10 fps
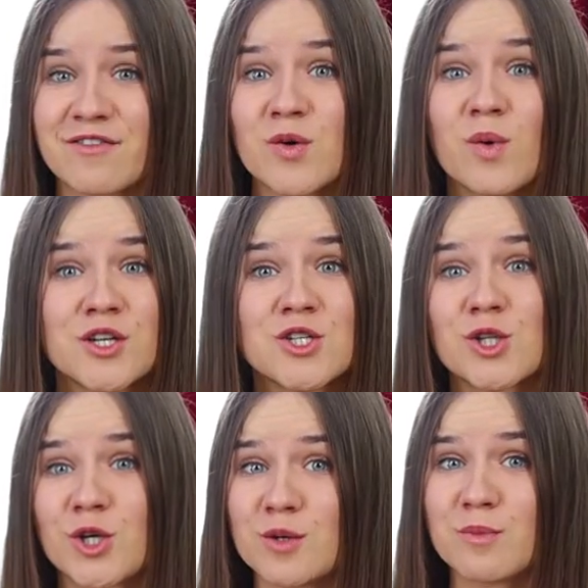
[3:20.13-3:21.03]
If you want to
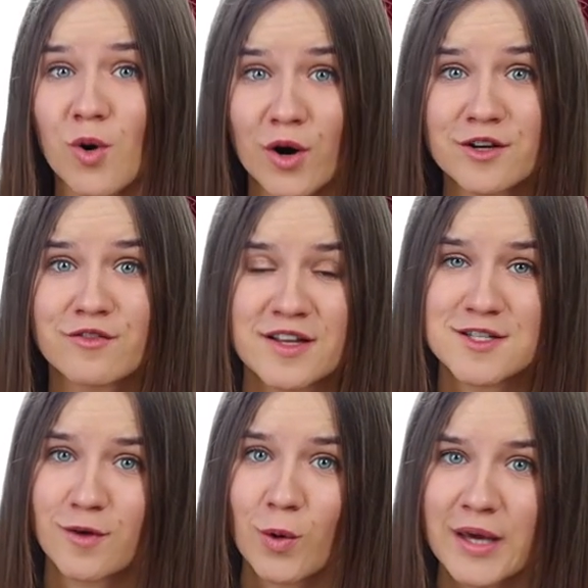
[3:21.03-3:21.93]
learn more
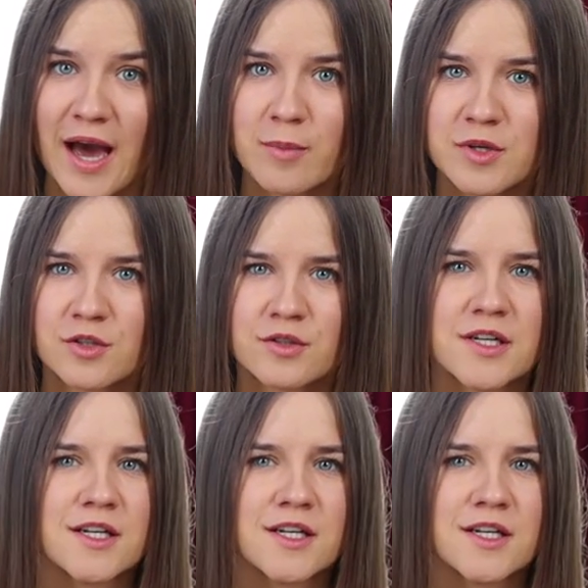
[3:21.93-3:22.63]
advanced vocabulary,